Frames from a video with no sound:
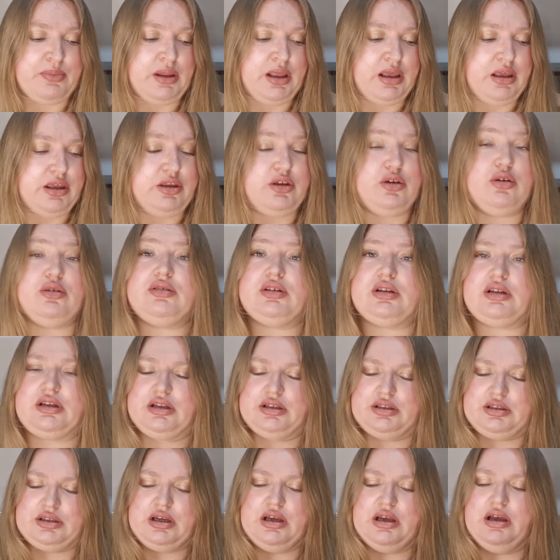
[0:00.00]
using
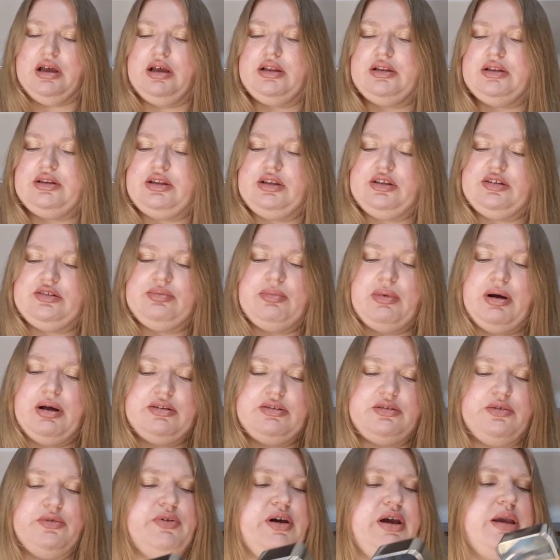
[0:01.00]
it this
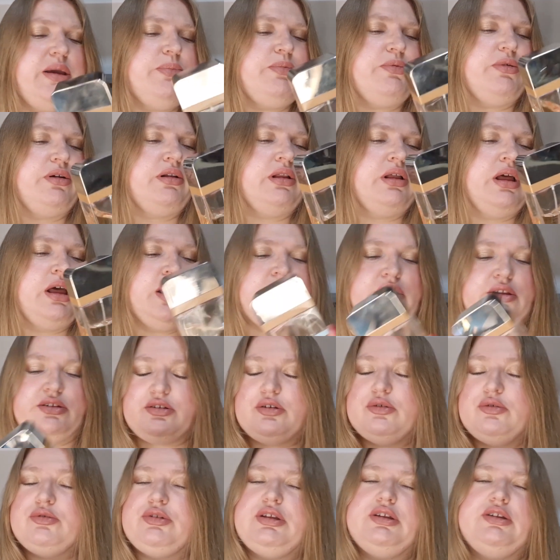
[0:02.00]
month of April.
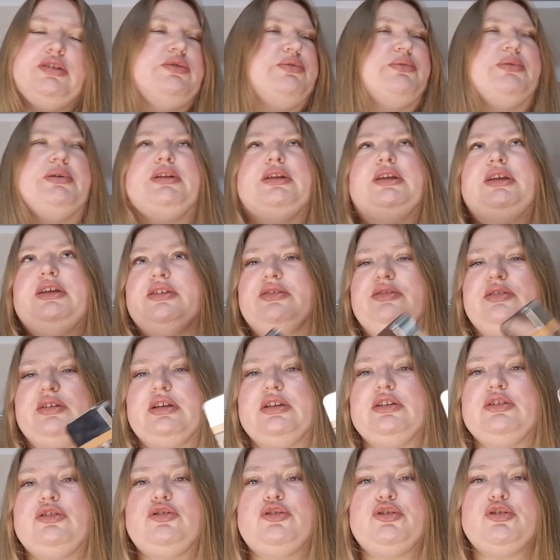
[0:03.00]
So this one is
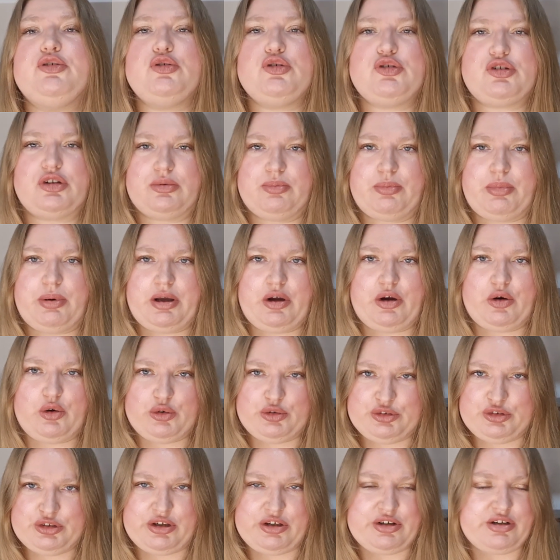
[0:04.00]
Intrusion by
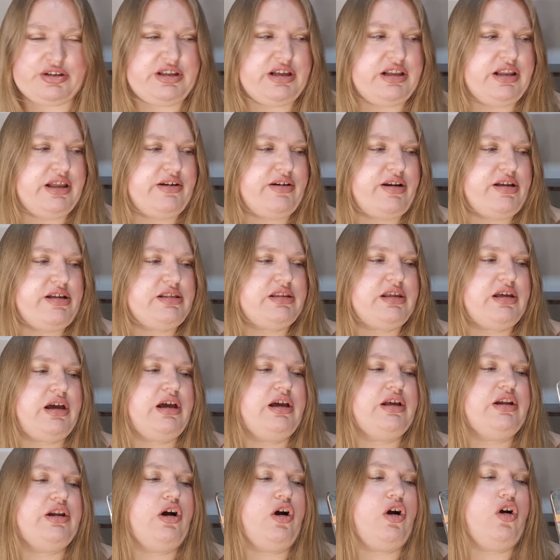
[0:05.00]
Oscar de la Renta,
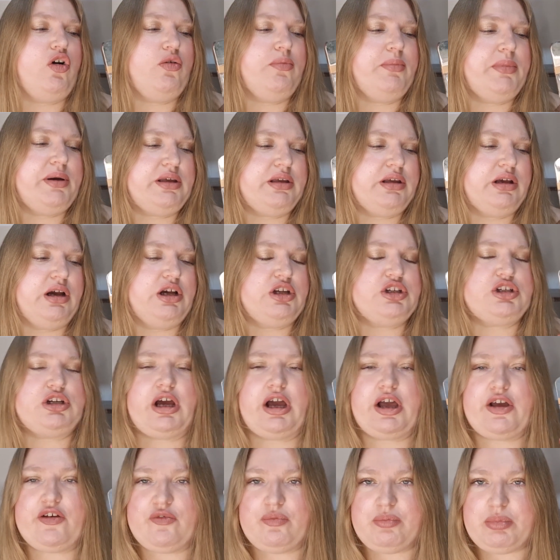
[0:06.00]
and oh my gosh,
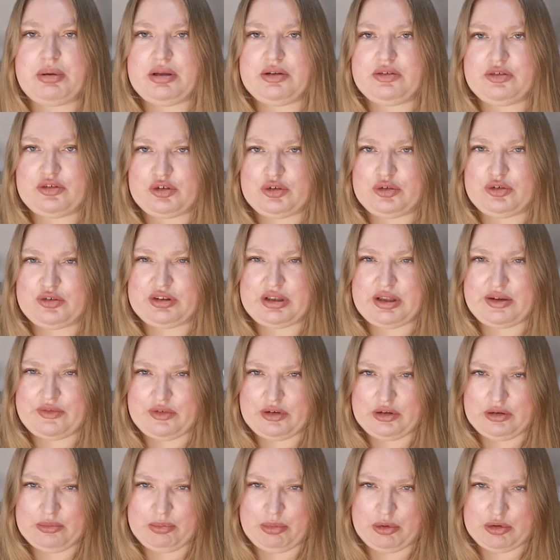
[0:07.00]
I've been through
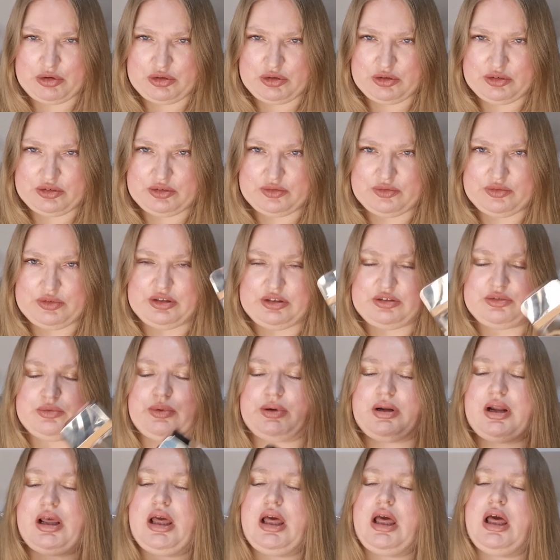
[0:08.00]
several bottles of this
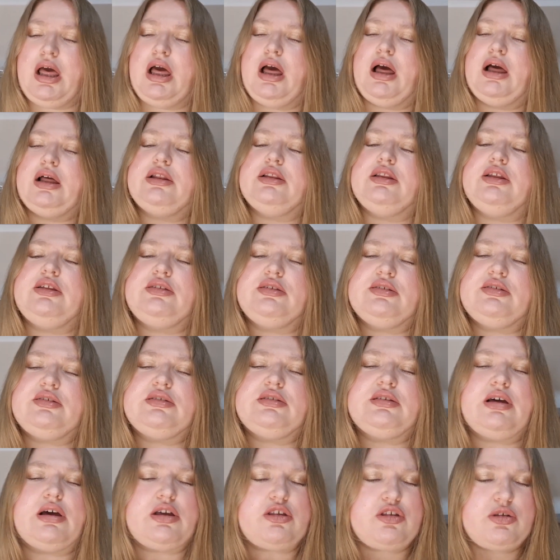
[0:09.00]
one, and this is
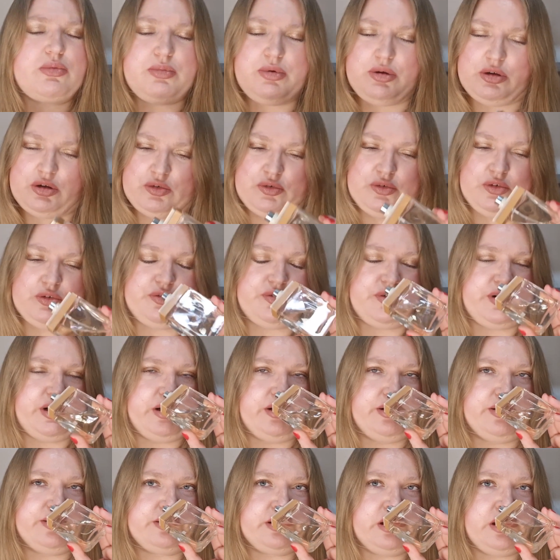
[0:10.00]
such a beautiful
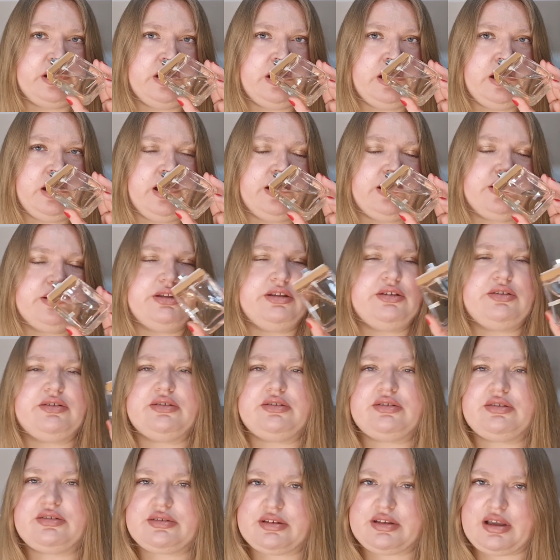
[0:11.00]
fragrance, and this
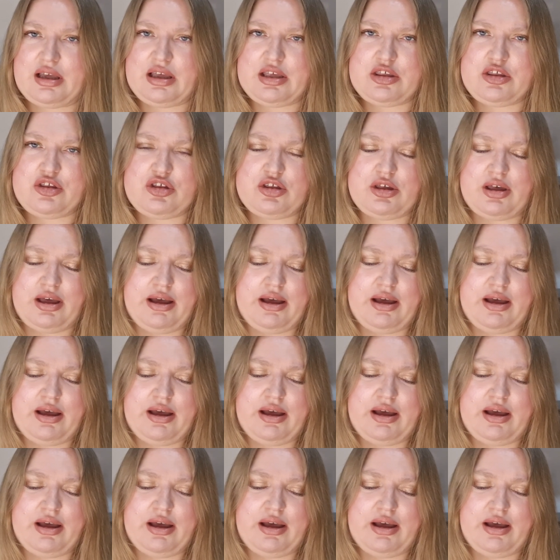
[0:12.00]
is such